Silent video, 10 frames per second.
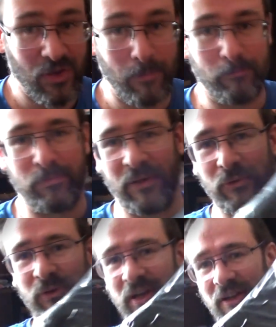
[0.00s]
than
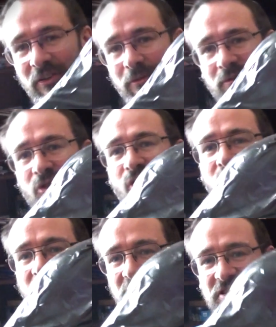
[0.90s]
building
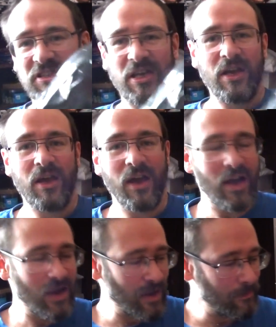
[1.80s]
this,
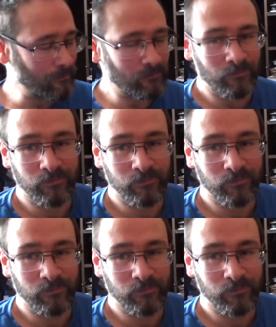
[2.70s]
I